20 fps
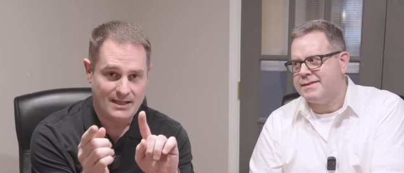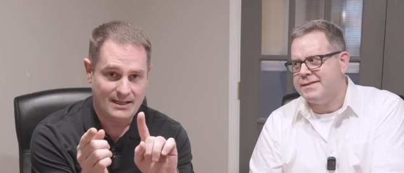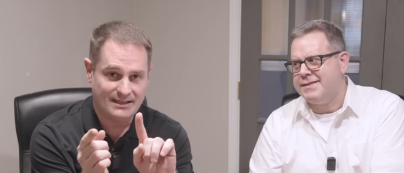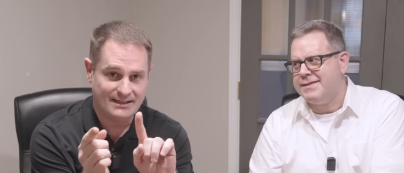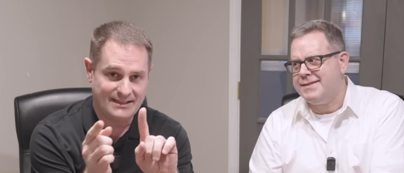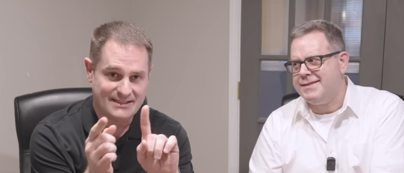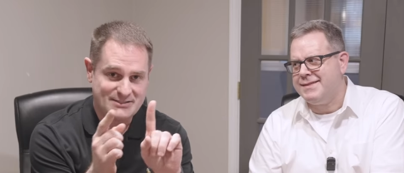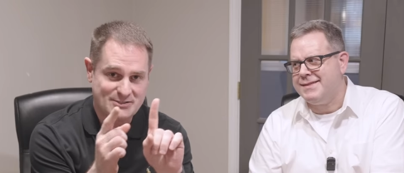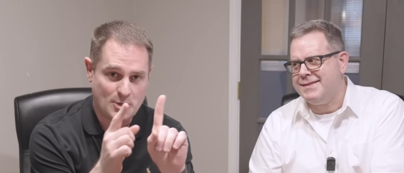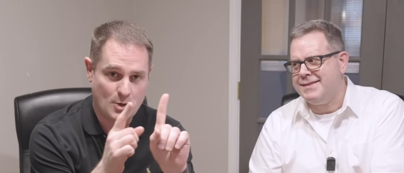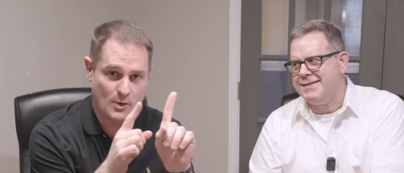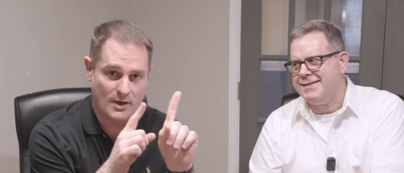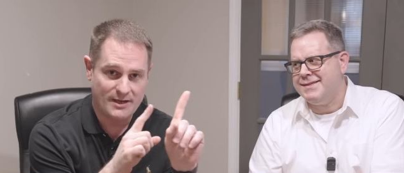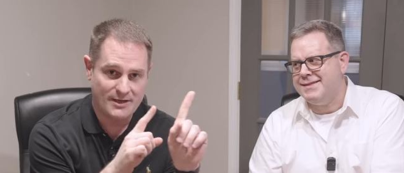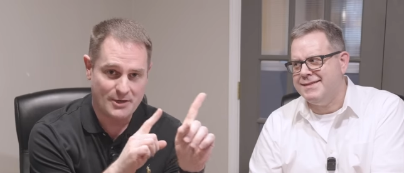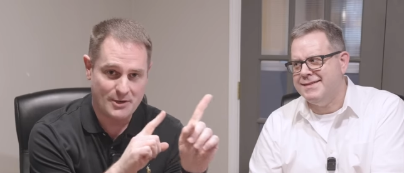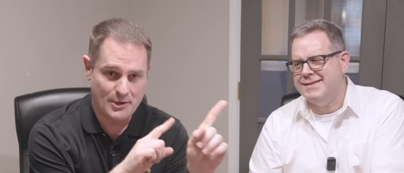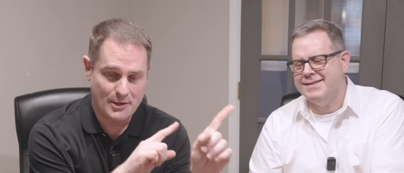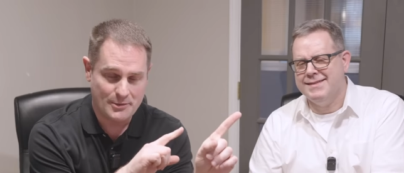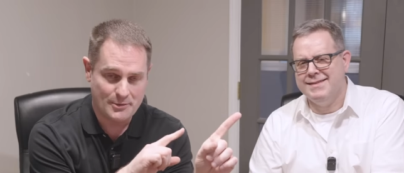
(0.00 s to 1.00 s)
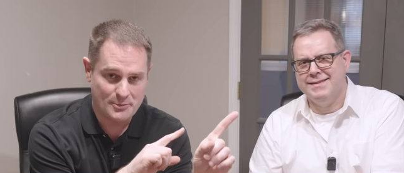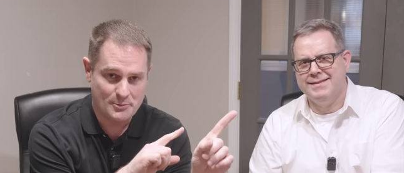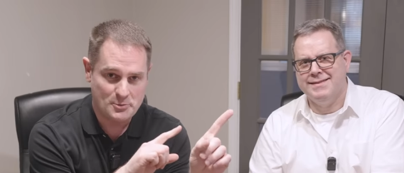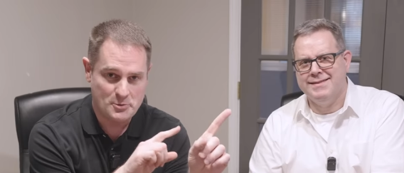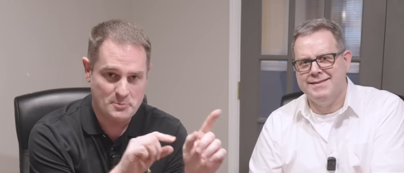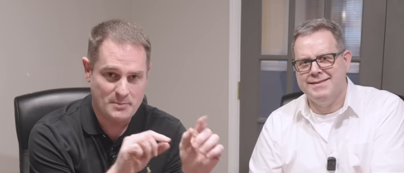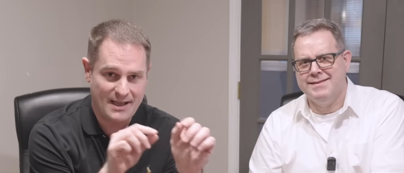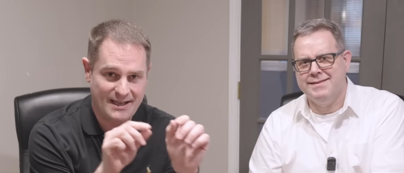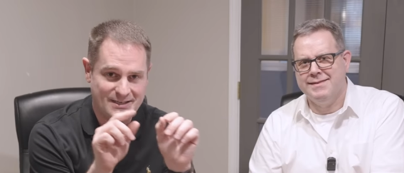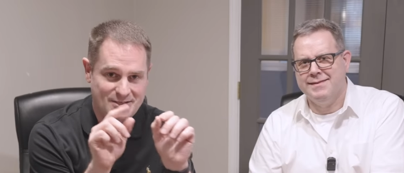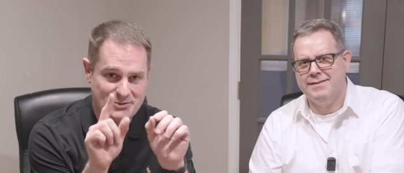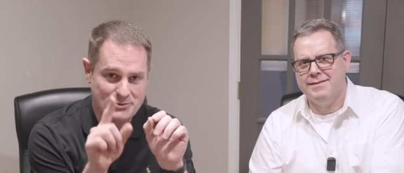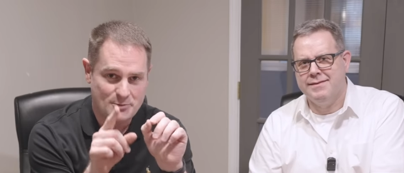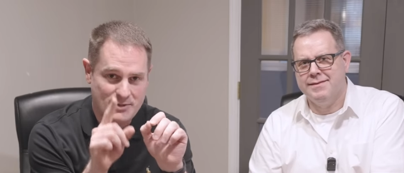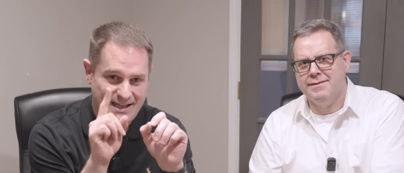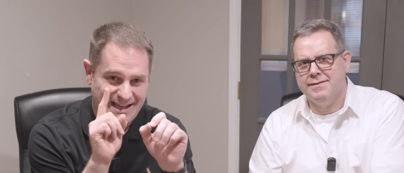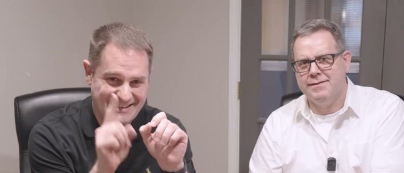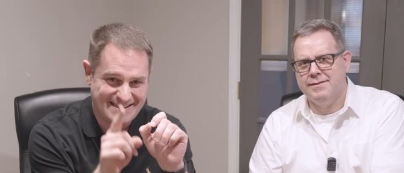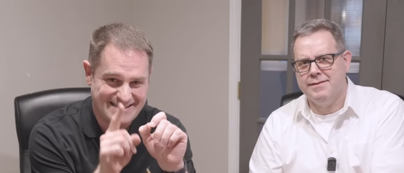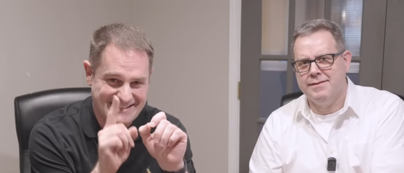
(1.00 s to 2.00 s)
Speaker 1: Let's go in another room and
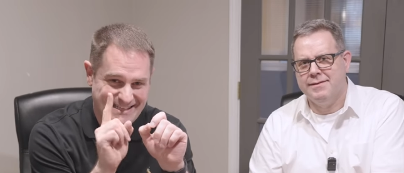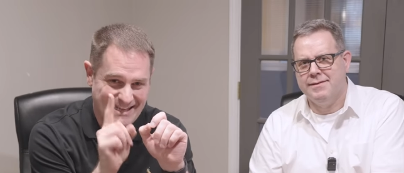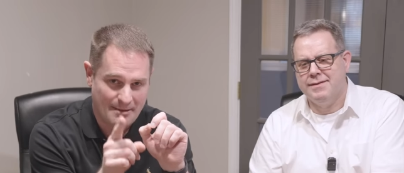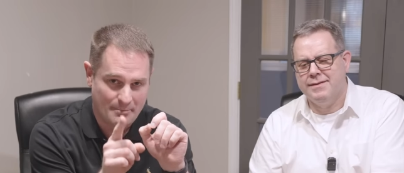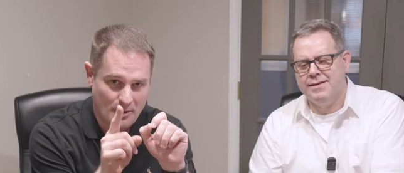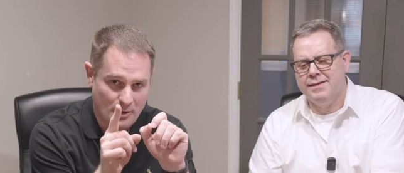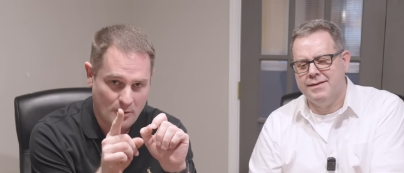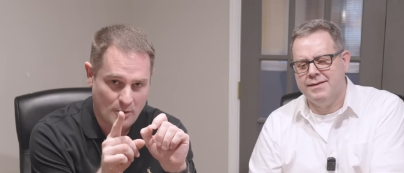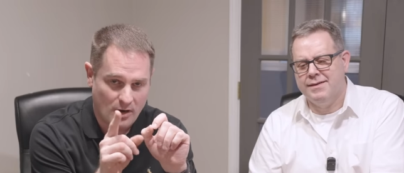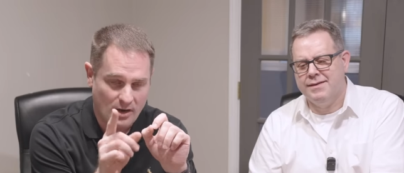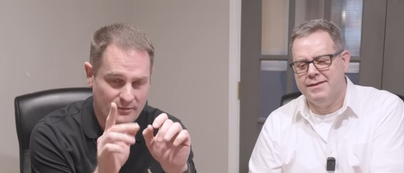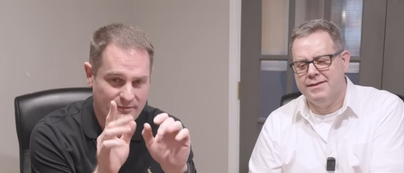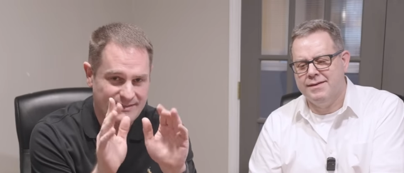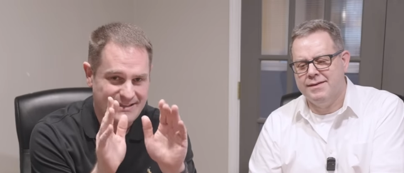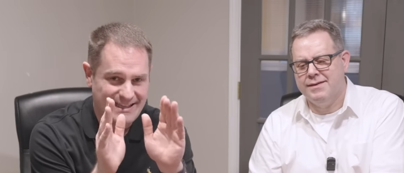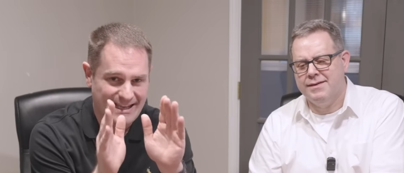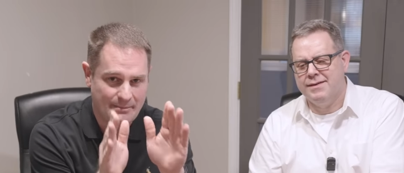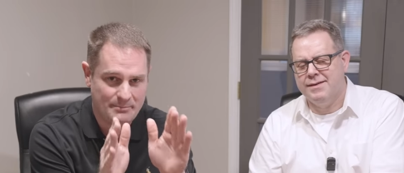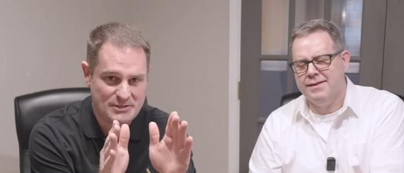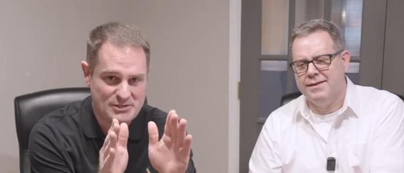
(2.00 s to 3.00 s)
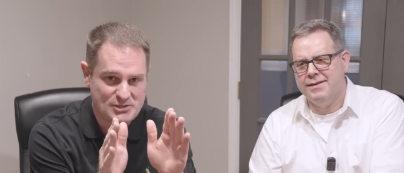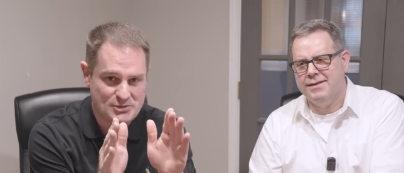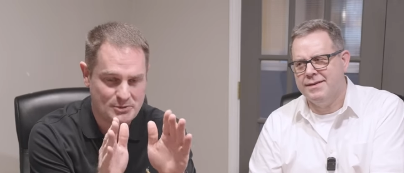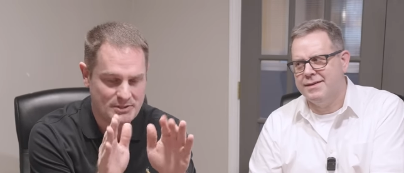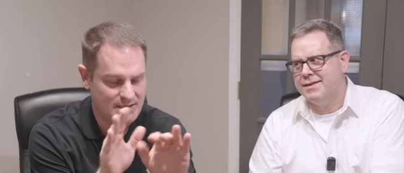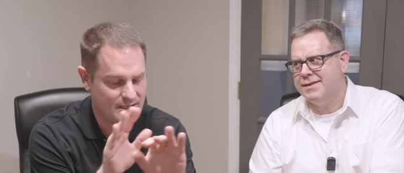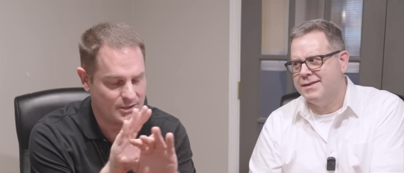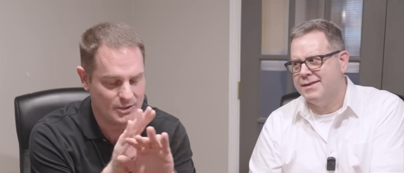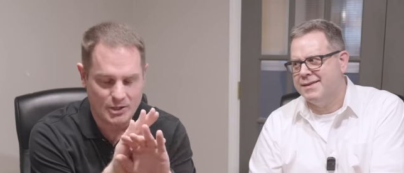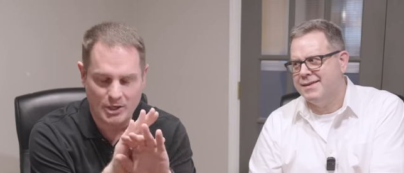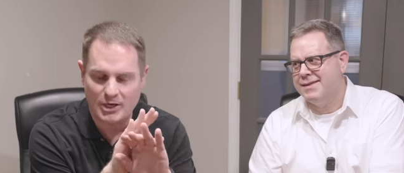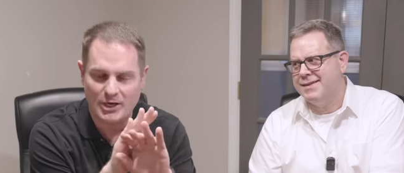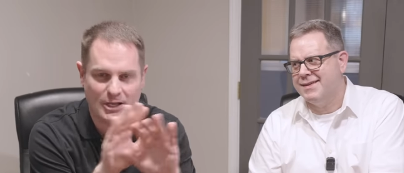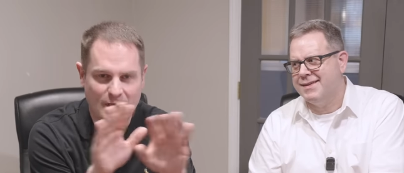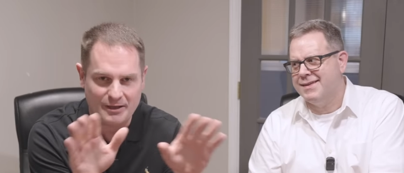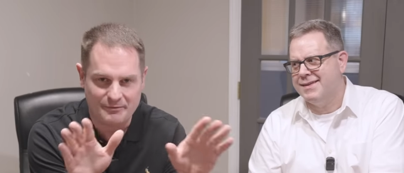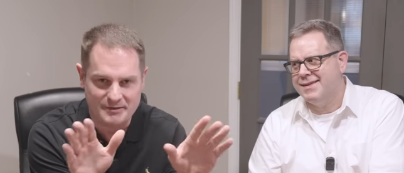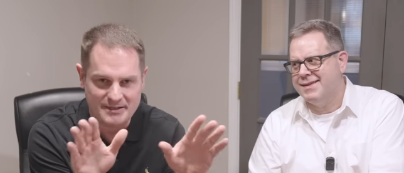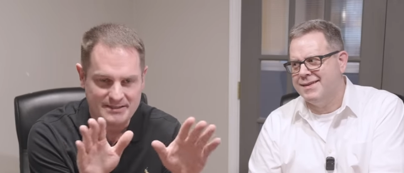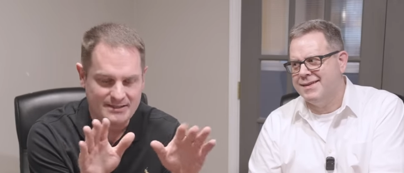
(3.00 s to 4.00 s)
do that demo of chemistry. You're going to
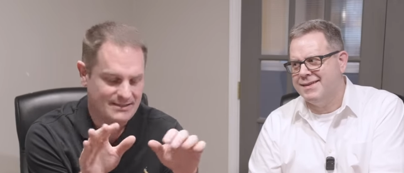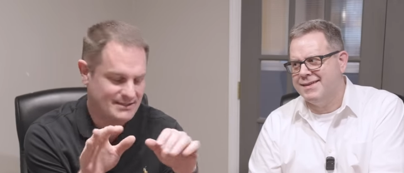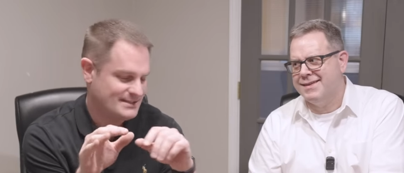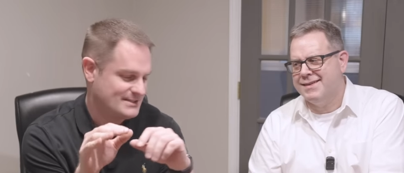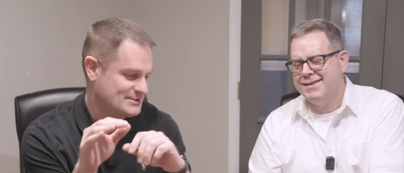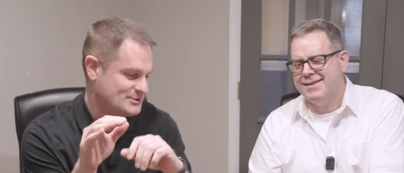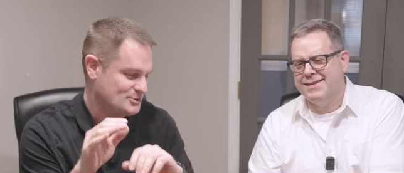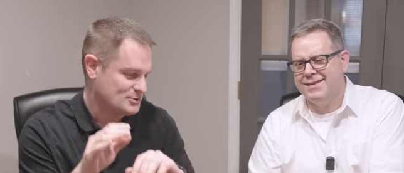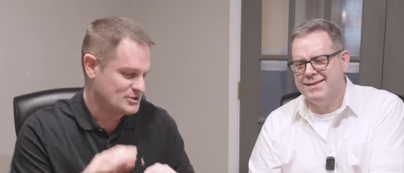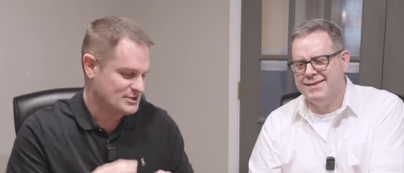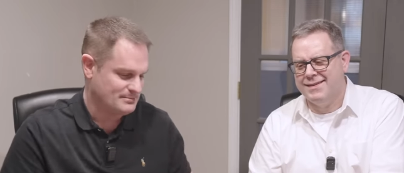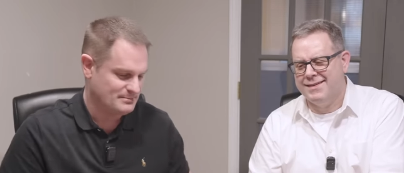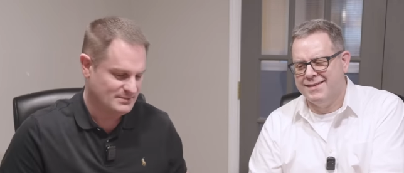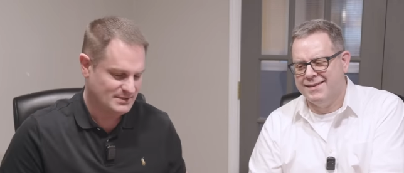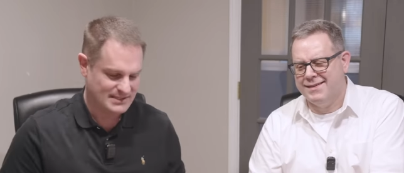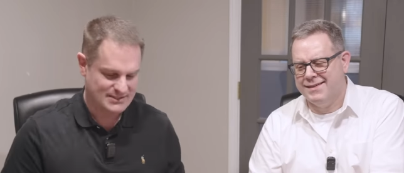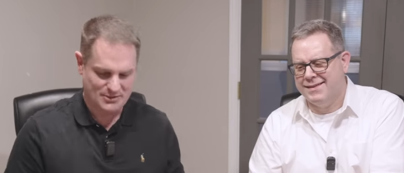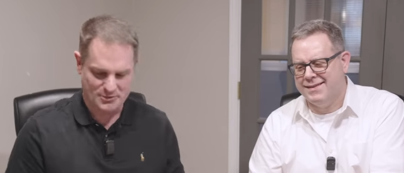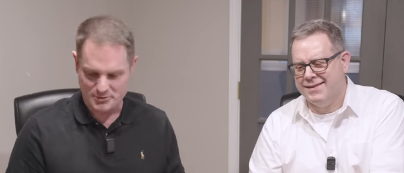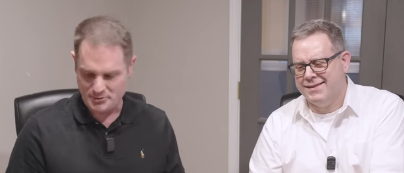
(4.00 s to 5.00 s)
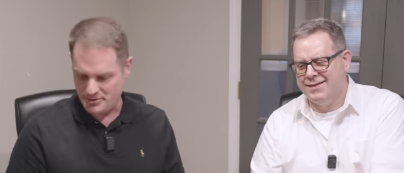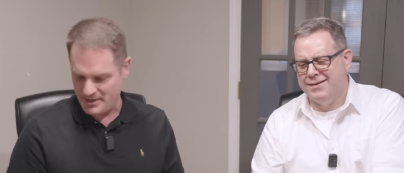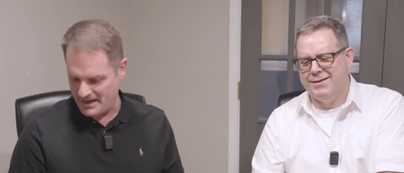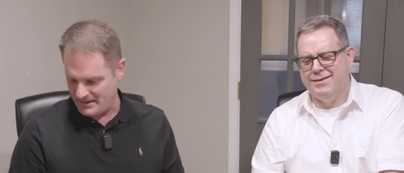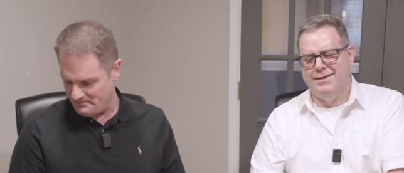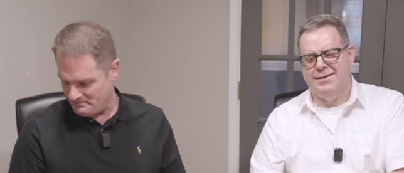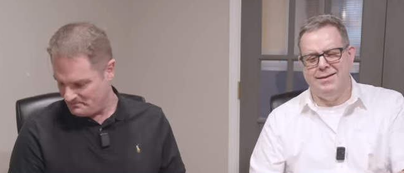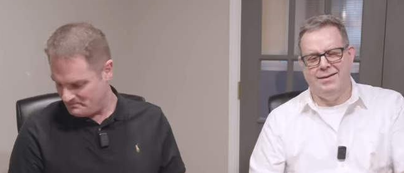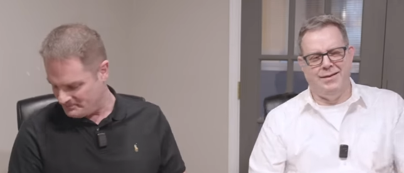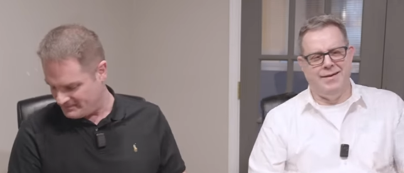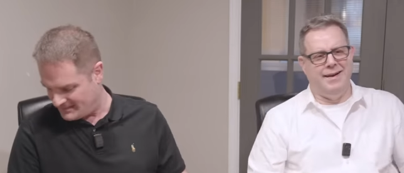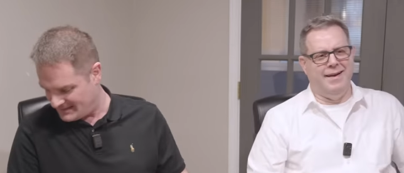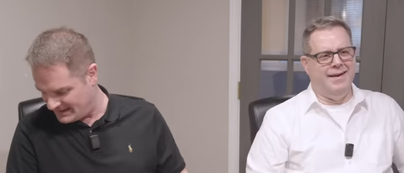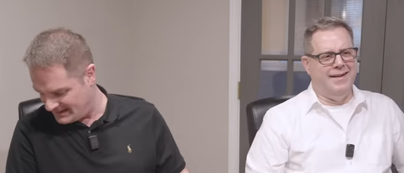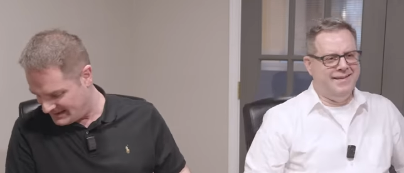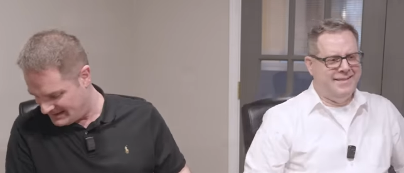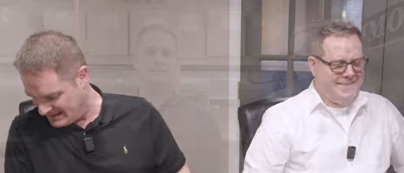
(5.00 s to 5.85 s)
love it. So, Jim, let's go do that. Okay.